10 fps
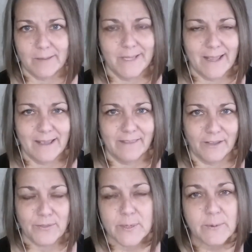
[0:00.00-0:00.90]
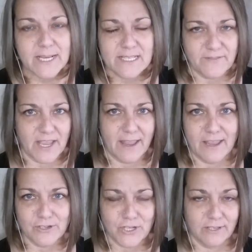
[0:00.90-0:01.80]
I mean, I had like 3 weeks
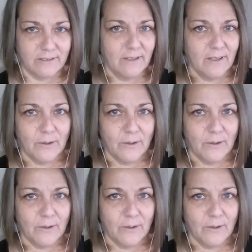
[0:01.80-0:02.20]
vacation